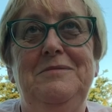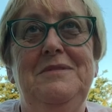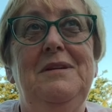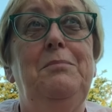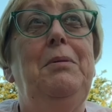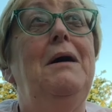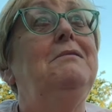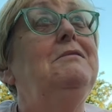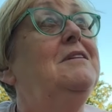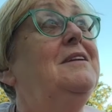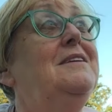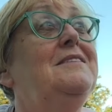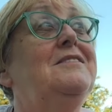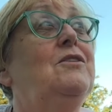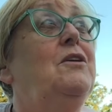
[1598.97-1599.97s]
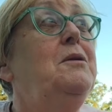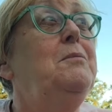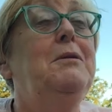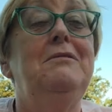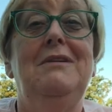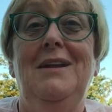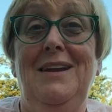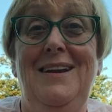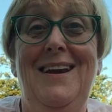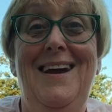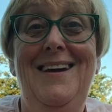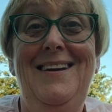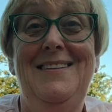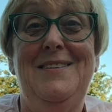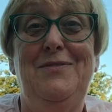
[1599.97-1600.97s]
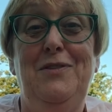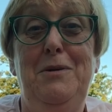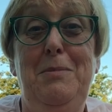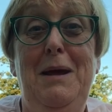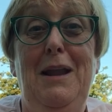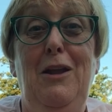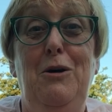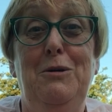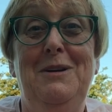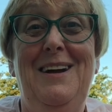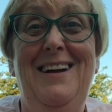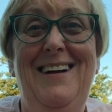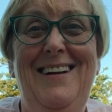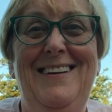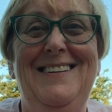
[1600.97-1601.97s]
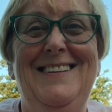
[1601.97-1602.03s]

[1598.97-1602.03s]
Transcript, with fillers: apparently it's going to be really nice for a bit longer.